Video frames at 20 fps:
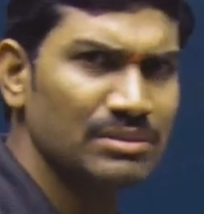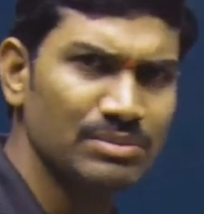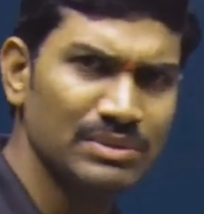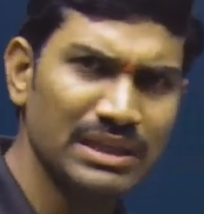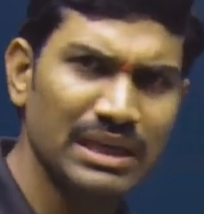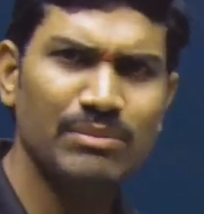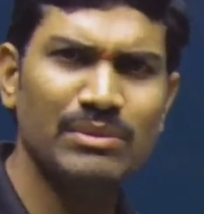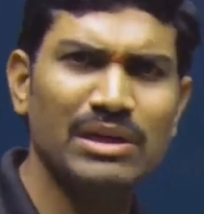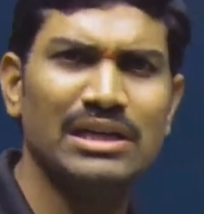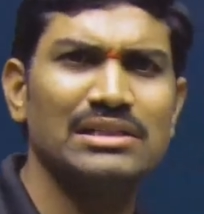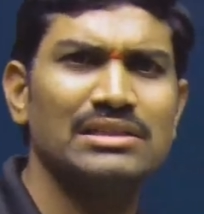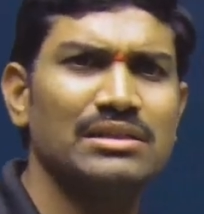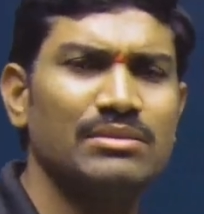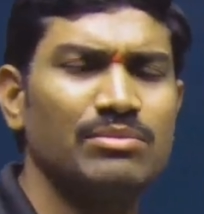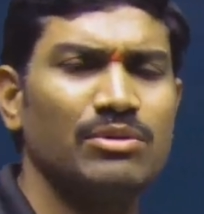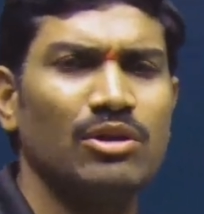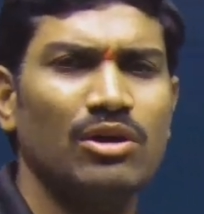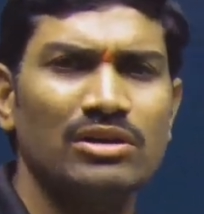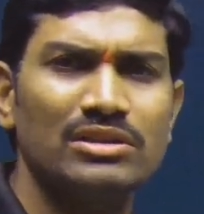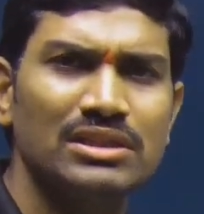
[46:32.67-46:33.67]
Same concept.
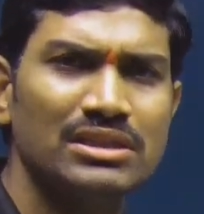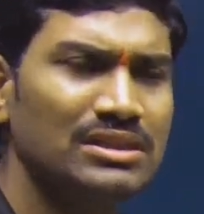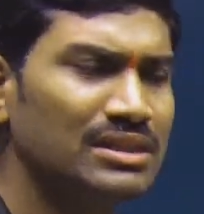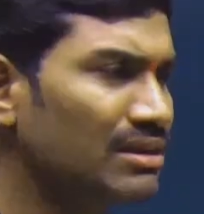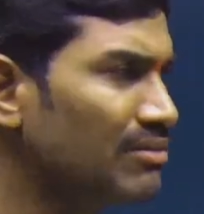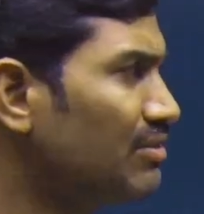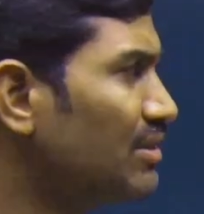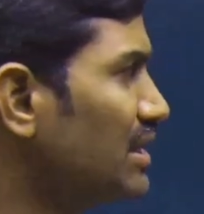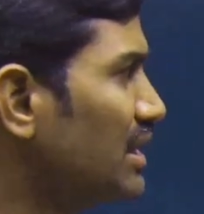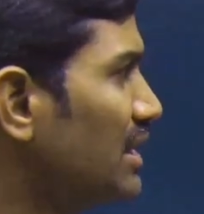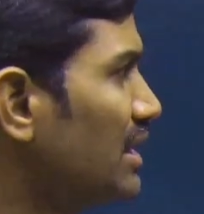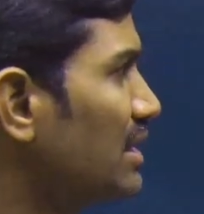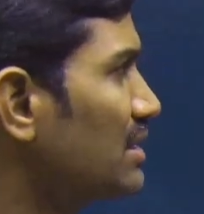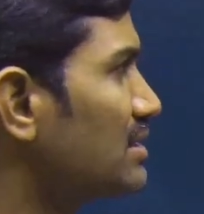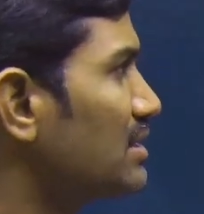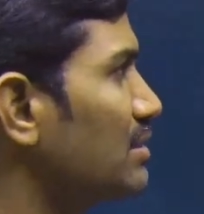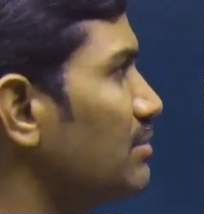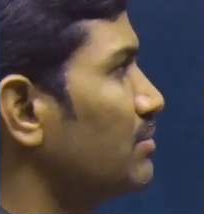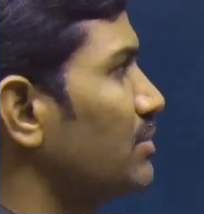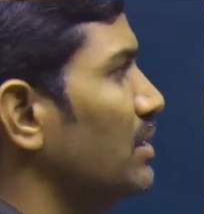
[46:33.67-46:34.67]
Logics, everything are
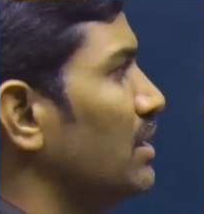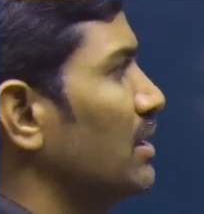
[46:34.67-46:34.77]
same.